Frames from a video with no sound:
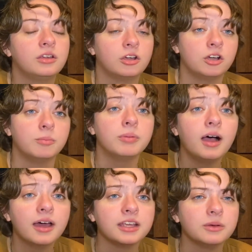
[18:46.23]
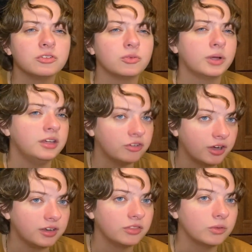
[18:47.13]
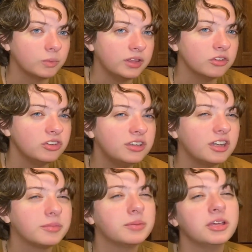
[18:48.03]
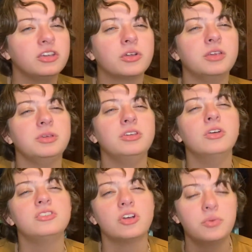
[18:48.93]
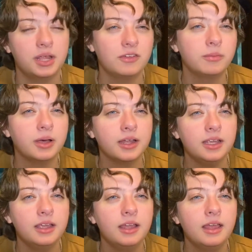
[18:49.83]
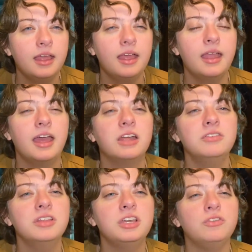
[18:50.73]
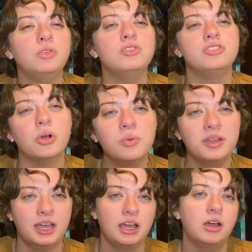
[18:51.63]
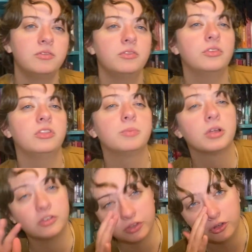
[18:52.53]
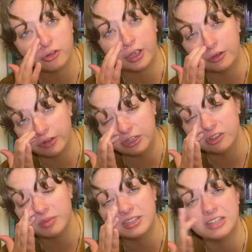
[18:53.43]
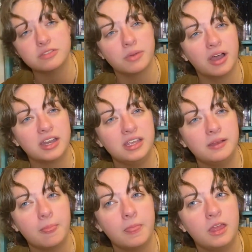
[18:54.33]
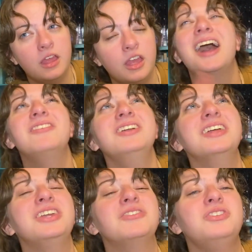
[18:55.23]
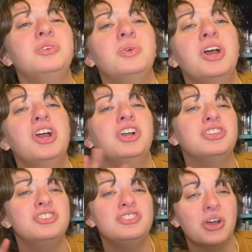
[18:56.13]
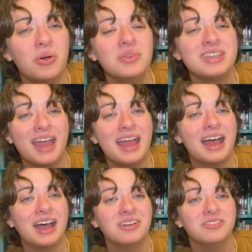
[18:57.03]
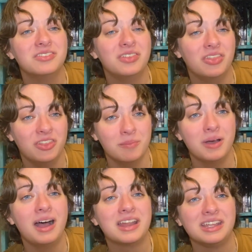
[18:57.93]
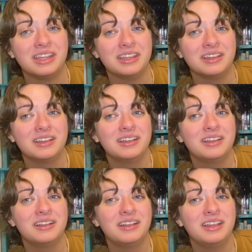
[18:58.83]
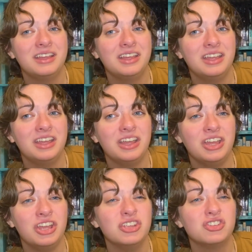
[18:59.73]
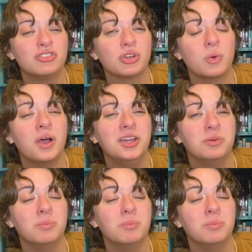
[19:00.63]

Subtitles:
her body, which is why he tried it the way that she did it. But I'm like, okay, but y'all don't have a body. And I feel like if you don't have the person you're trying to raise from the dead's body, I feel like if you don't have the body, it should require